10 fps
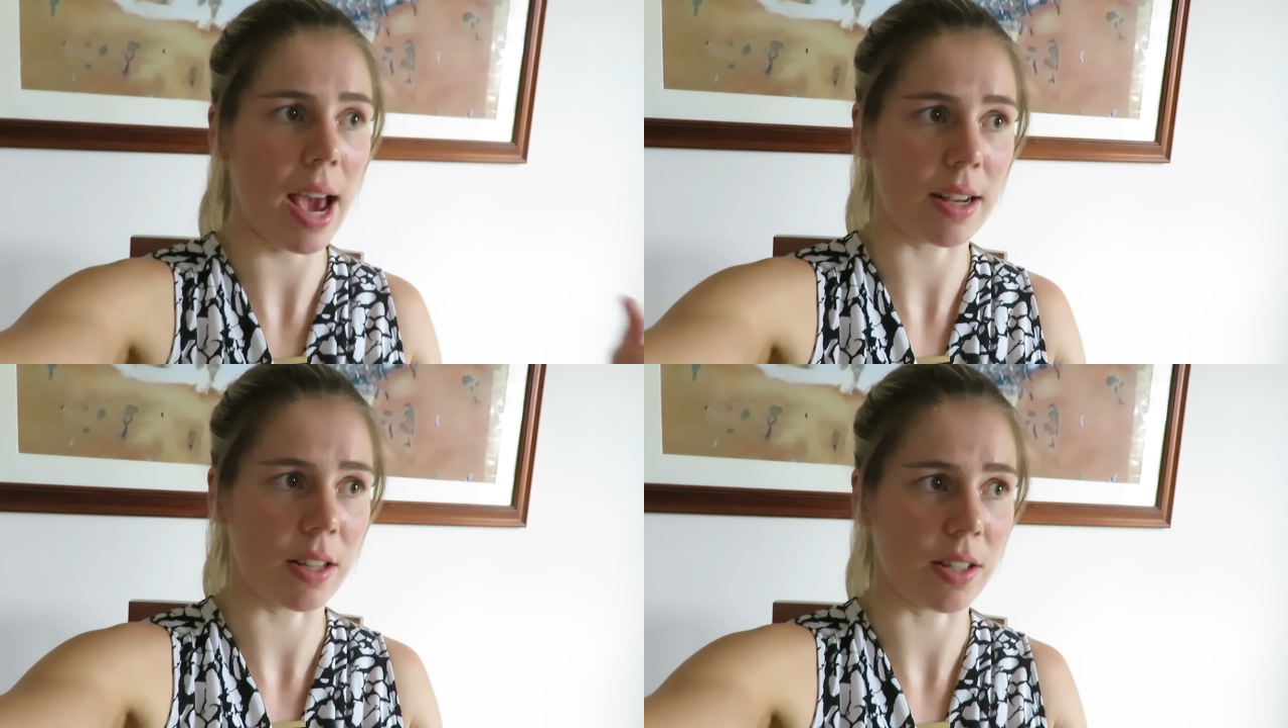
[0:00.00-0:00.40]

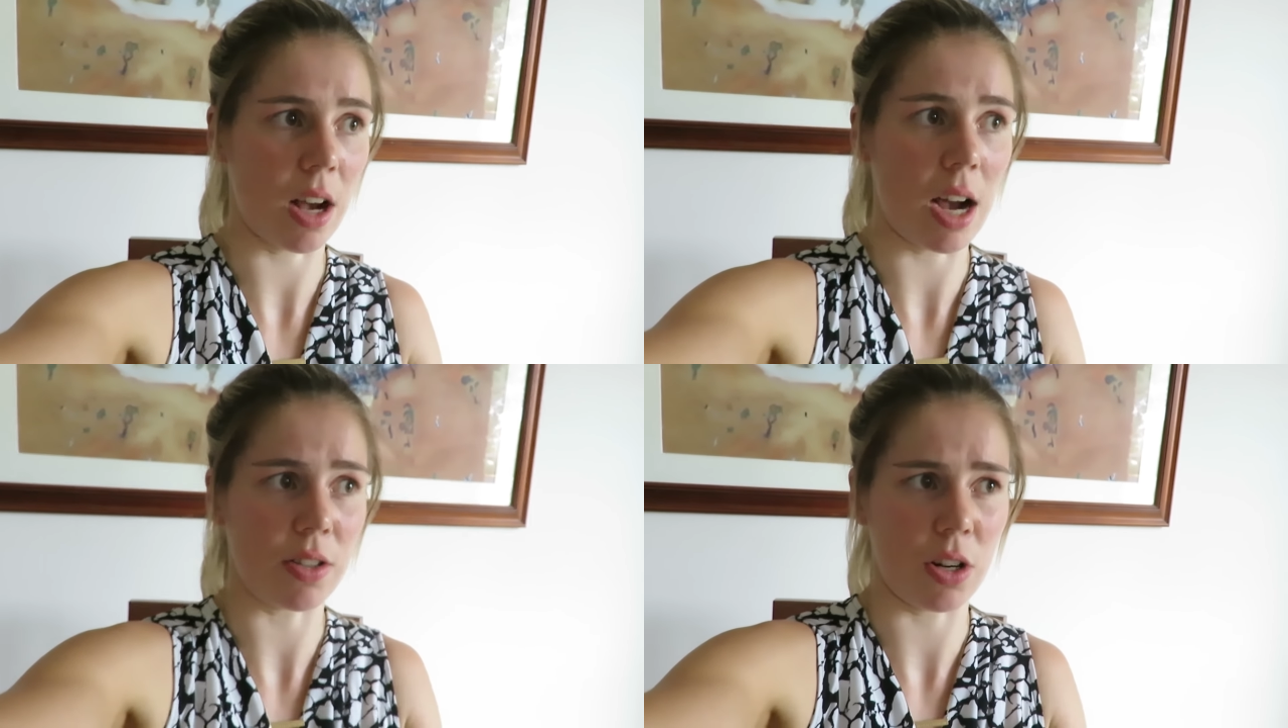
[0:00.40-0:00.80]

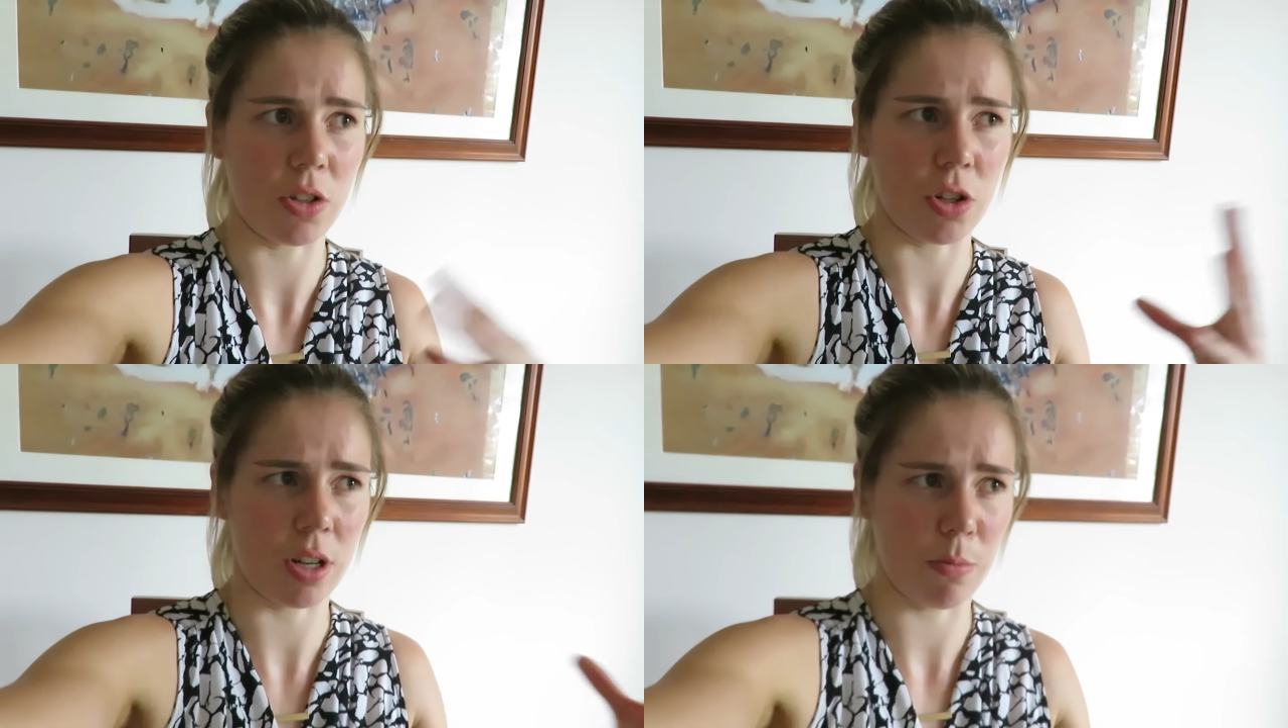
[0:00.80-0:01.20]
exercise and
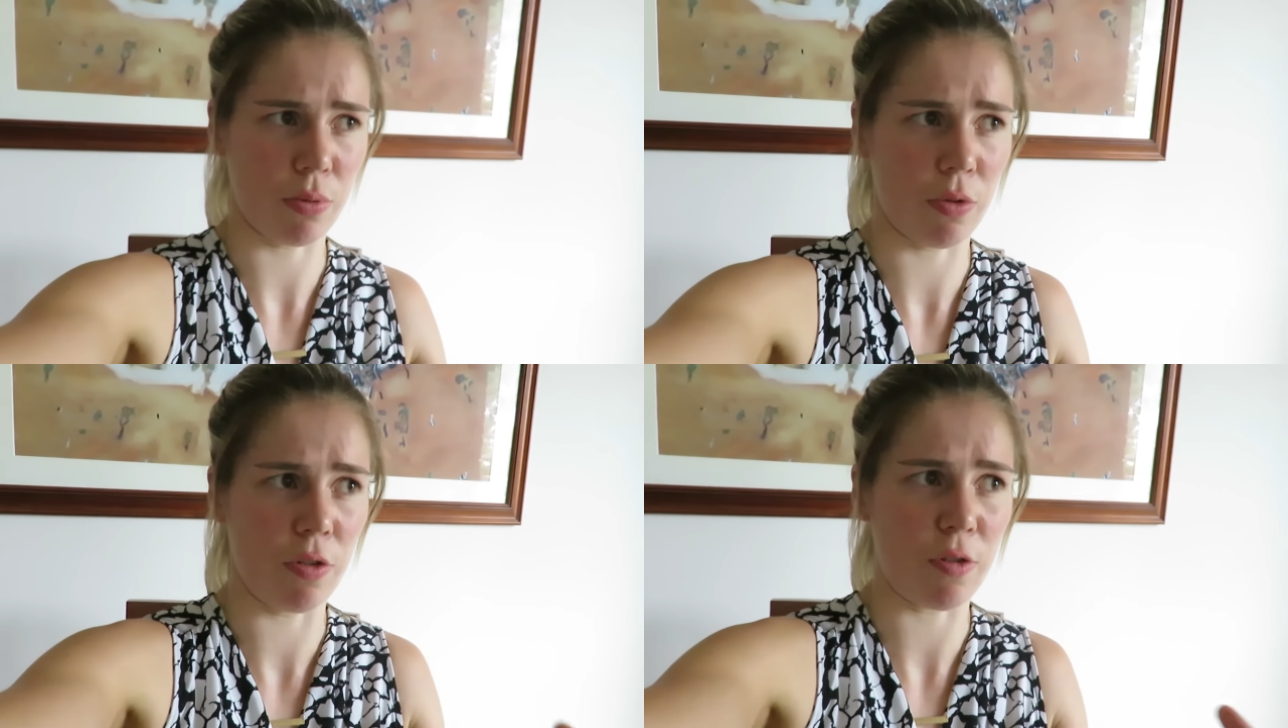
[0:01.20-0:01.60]
it's just
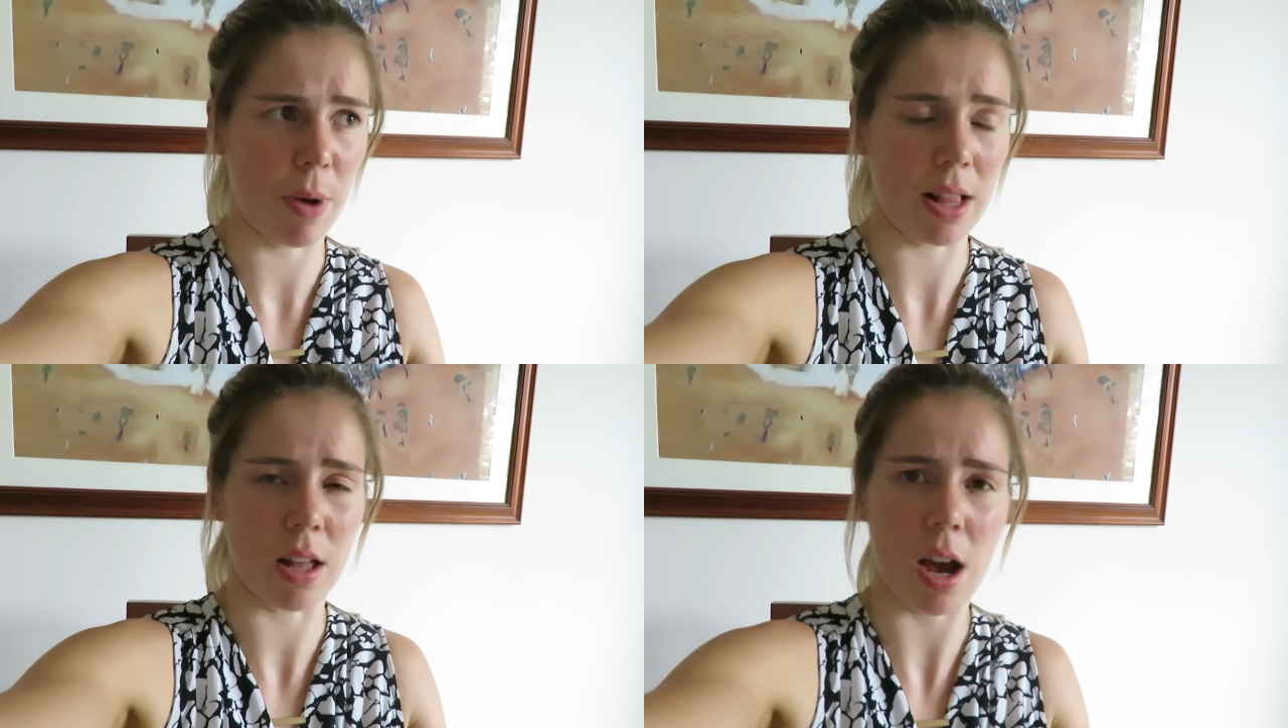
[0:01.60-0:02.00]
improved
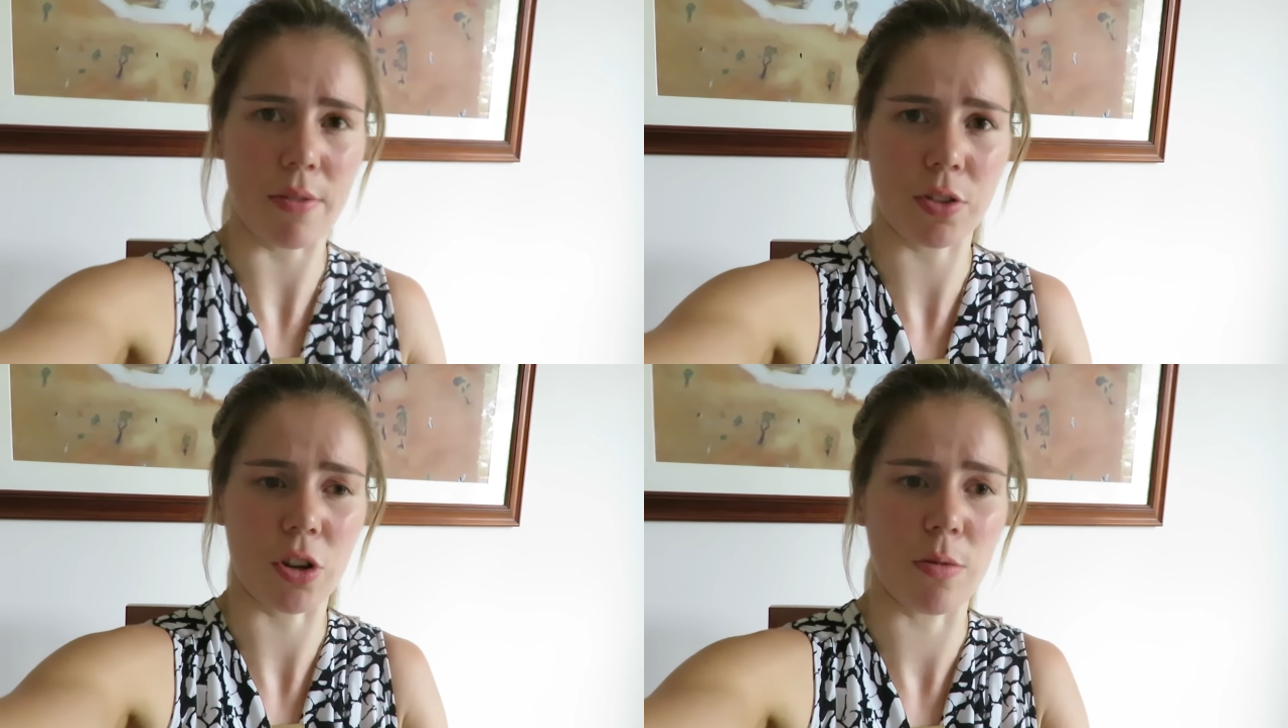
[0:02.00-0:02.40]
my
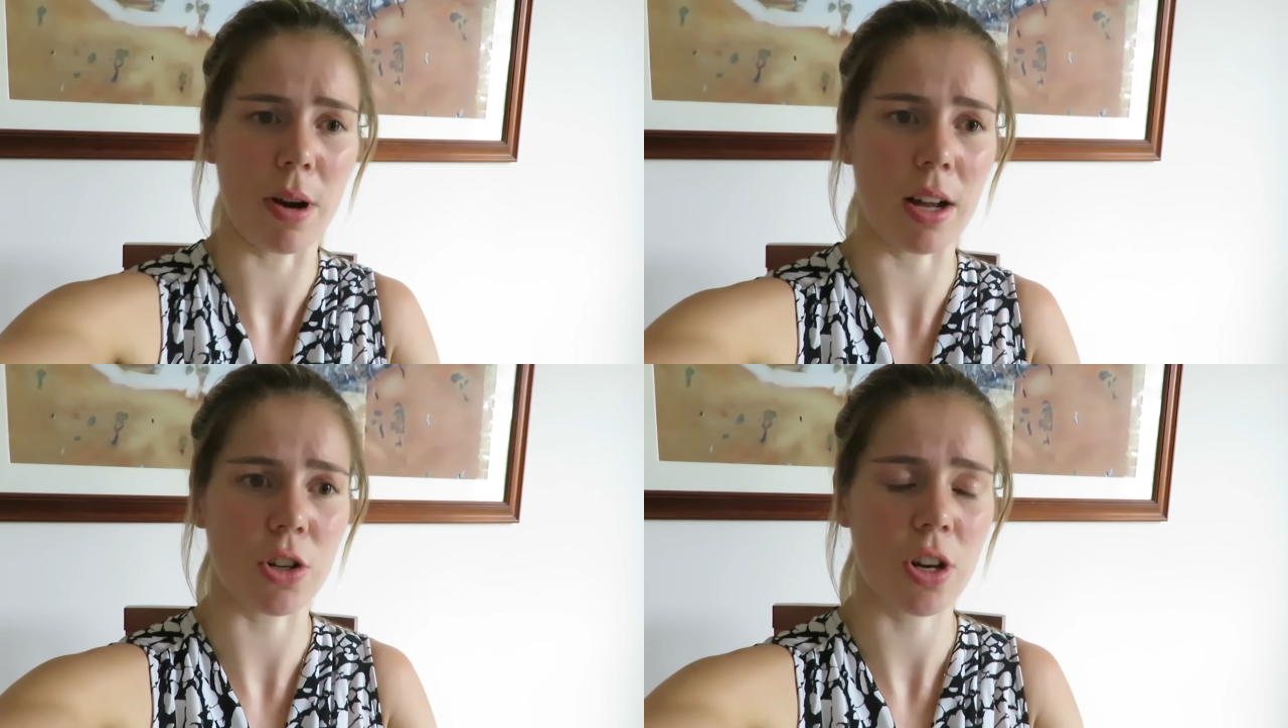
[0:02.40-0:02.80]
life so
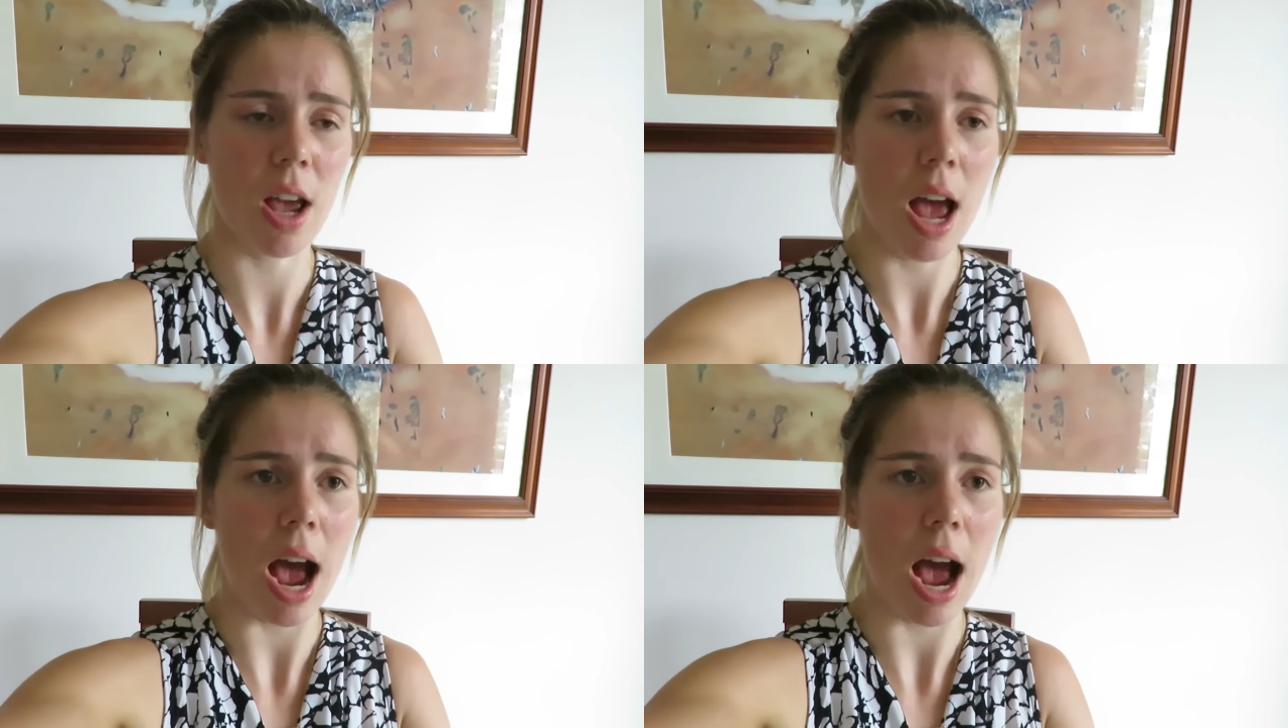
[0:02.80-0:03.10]
much